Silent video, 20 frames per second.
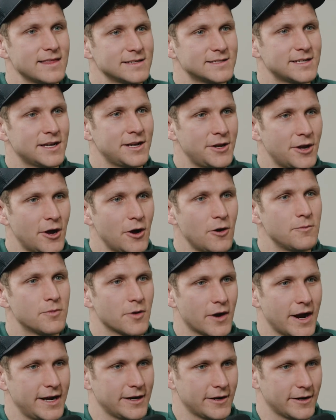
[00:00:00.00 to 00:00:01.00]
is a
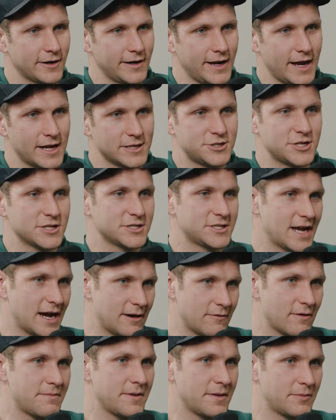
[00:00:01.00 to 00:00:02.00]
no-brainer. It's just
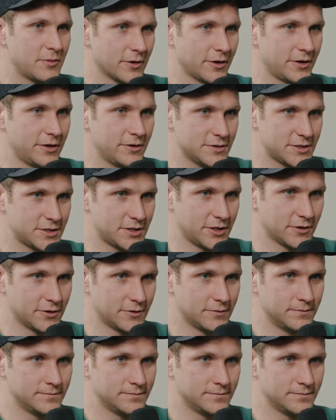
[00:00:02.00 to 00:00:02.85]
not what people are used to.